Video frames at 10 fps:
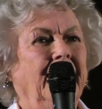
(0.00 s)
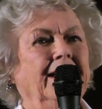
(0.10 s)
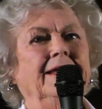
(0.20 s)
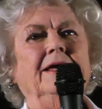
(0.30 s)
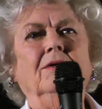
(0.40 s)

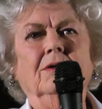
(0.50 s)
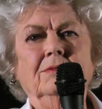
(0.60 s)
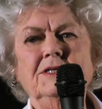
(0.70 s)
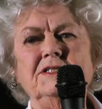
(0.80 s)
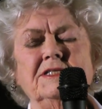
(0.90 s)
and he
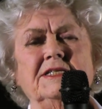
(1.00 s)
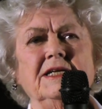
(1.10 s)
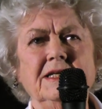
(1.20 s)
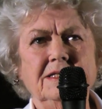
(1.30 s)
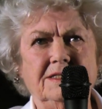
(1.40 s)
always
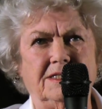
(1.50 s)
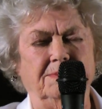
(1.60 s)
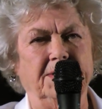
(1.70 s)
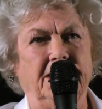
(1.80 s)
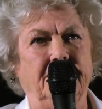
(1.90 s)

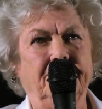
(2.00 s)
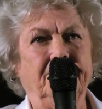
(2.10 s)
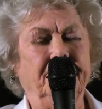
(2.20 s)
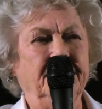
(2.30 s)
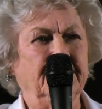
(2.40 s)
teased me
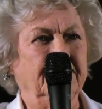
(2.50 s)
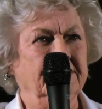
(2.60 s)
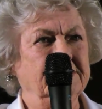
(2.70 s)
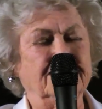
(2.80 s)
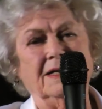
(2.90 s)

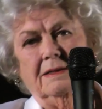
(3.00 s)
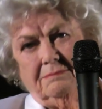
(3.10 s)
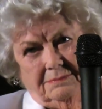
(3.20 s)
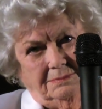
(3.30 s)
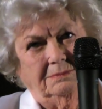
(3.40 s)
because I
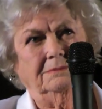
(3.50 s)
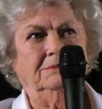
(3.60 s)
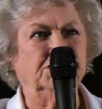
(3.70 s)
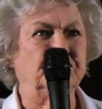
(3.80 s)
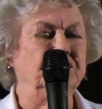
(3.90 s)

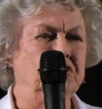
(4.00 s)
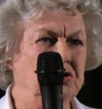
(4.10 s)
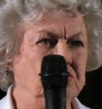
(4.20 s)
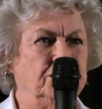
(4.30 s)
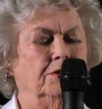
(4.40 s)
was
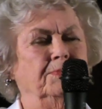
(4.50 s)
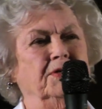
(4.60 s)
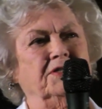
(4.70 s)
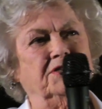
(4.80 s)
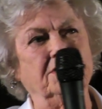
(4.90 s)
new to the
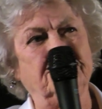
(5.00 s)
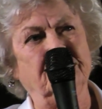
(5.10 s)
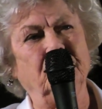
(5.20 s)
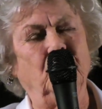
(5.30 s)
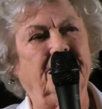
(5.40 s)

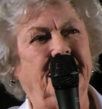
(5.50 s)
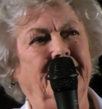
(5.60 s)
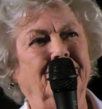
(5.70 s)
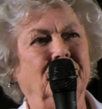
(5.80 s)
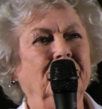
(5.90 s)
business and what
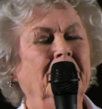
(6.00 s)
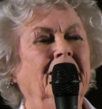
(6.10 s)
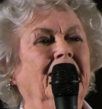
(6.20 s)
have you.